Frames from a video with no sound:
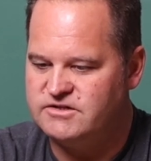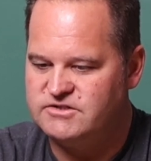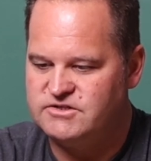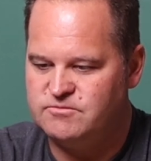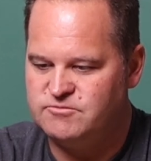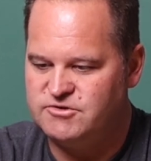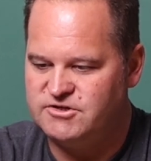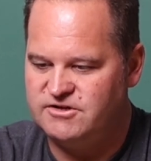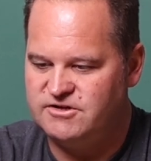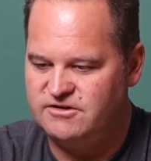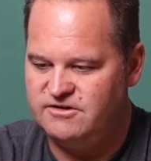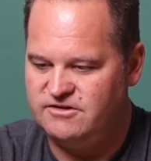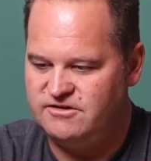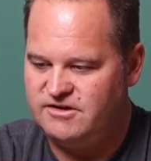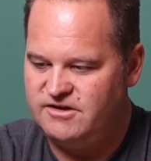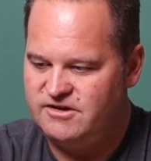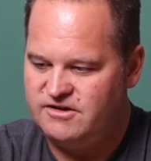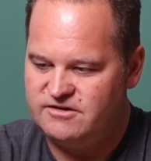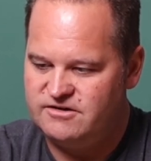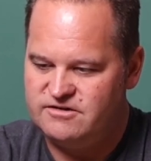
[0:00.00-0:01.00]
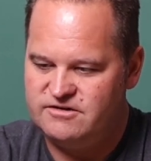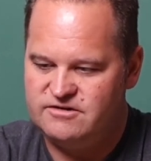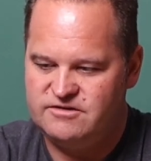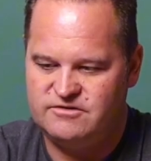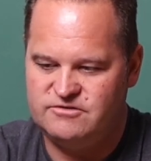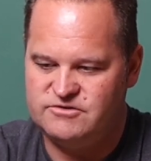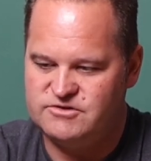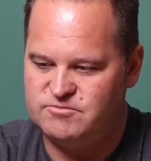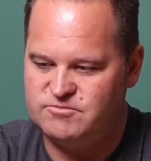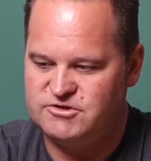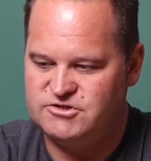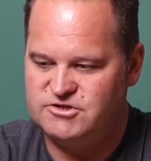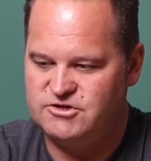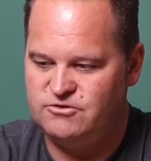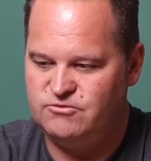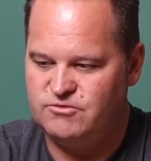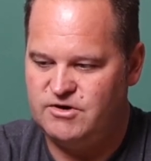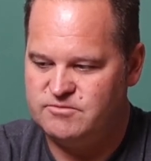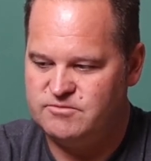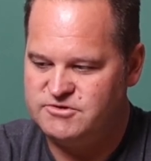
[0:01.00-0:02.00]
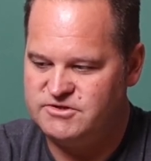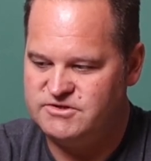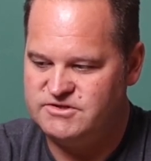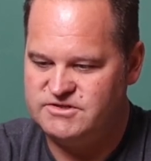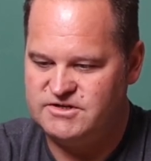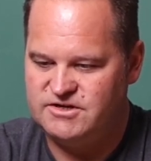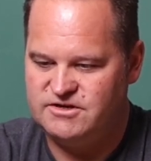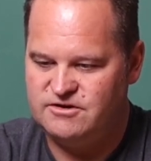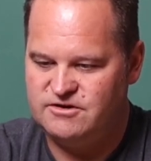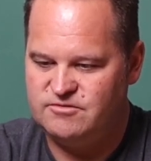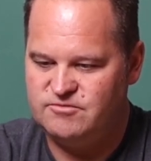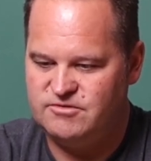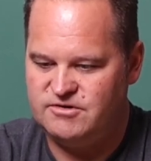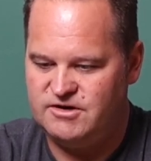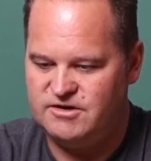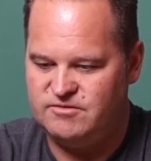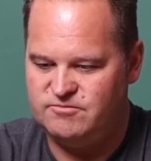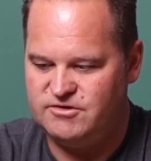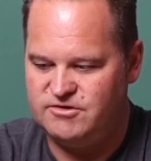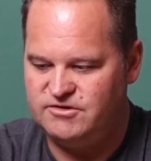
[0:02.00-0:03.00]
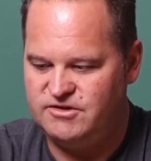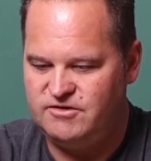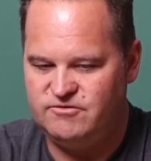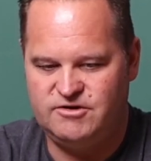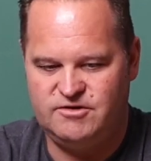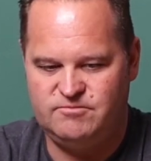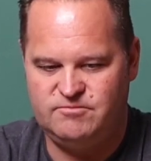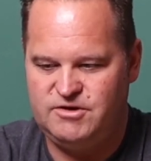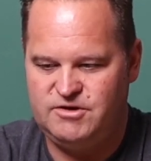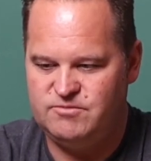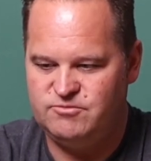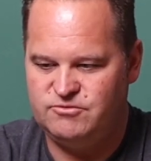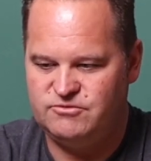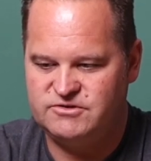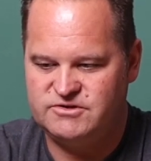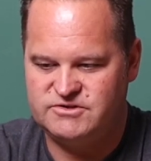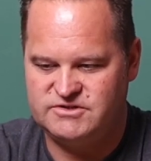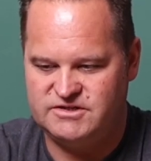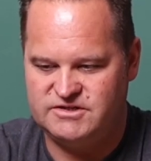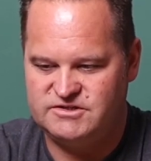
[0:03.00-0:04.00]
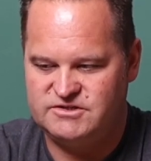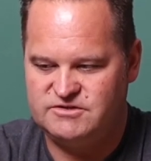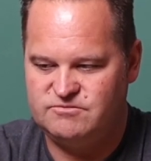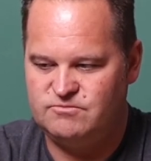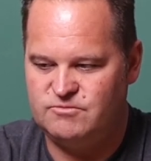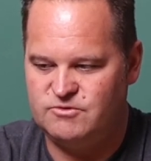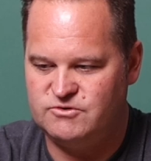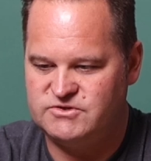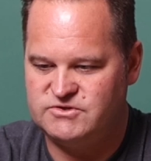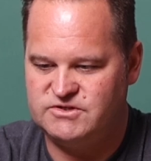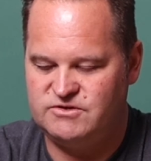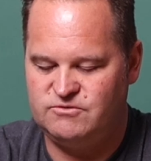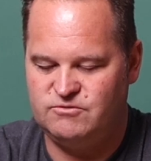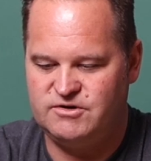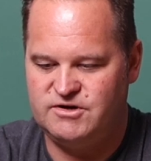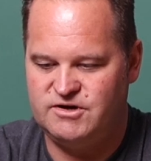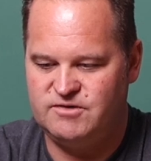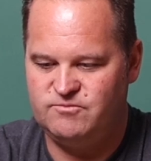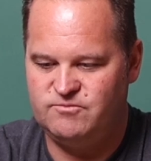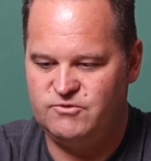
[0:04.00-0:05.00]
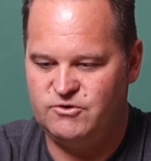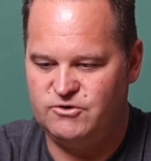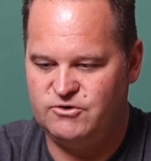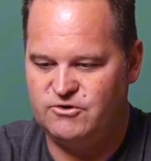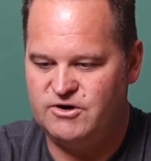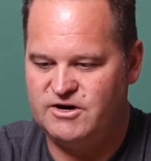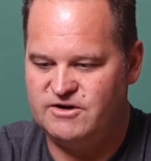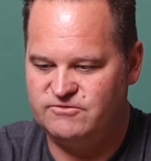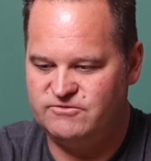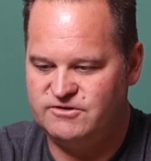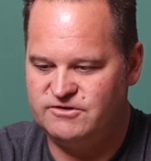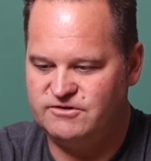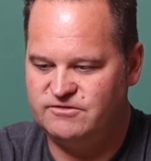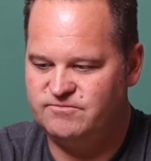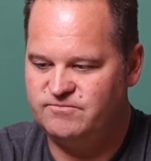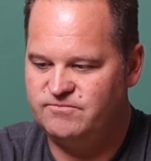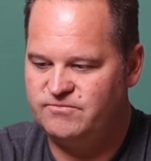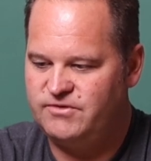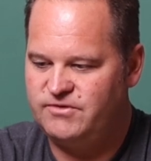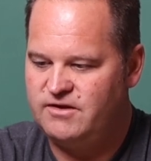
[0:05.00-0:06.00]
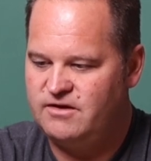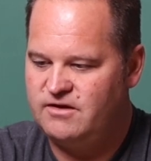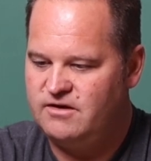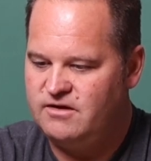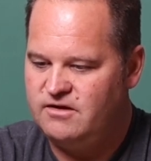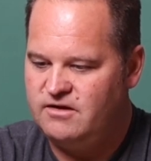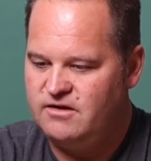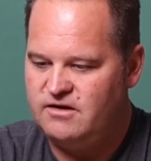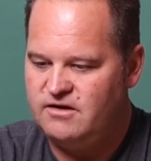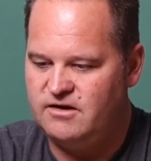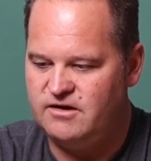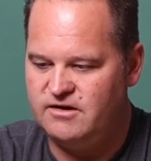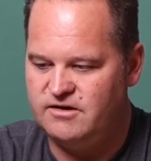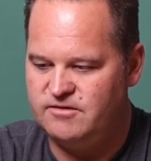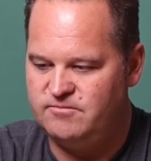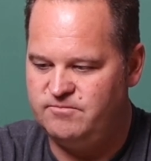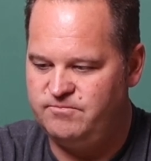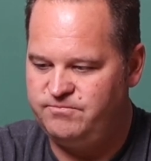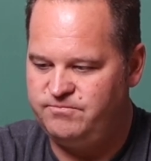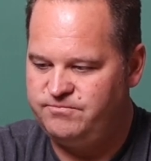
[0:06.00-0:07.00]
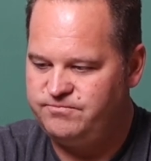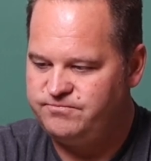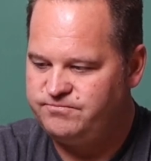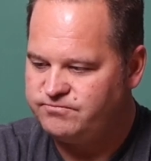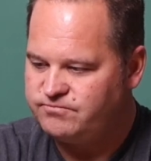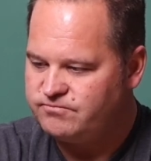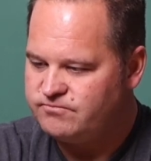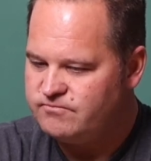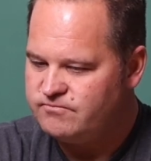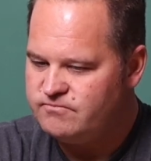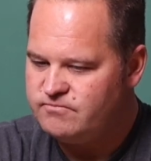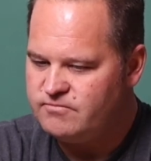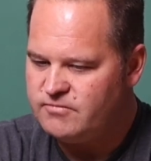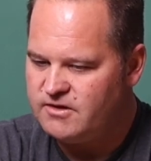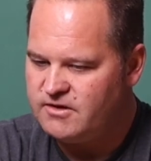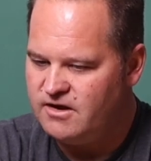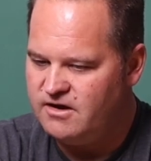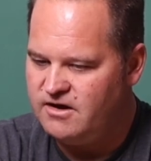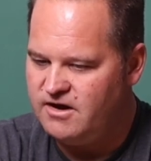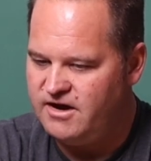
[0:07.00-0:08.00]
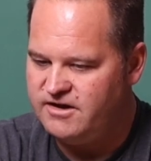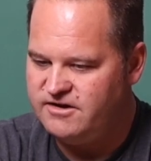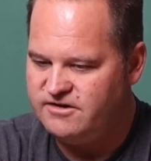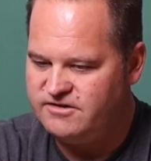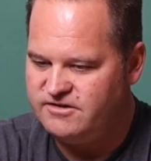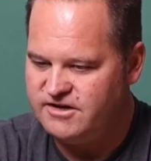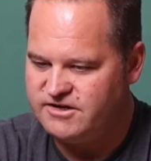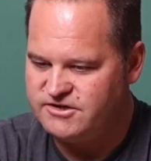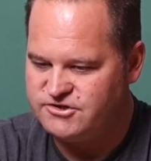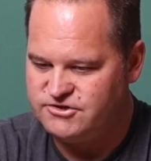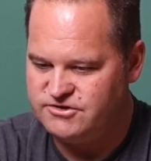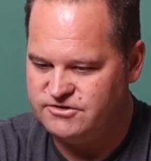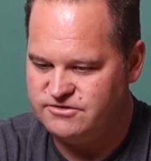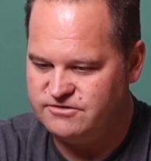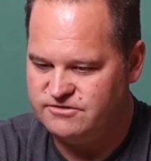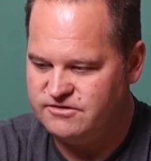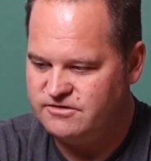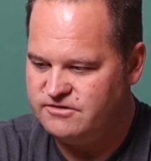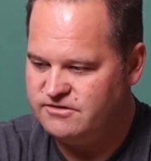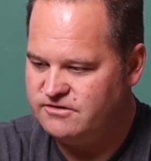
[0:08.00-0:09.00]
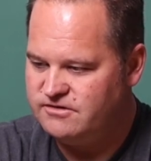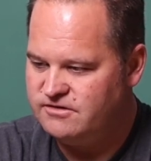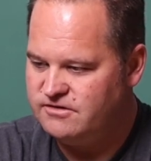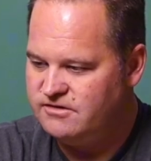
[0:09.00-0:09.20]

Subject to detect. There's a bunch of new options now, but I'm going to leave it on people because that's mostly what I'm photographing. Eye detection,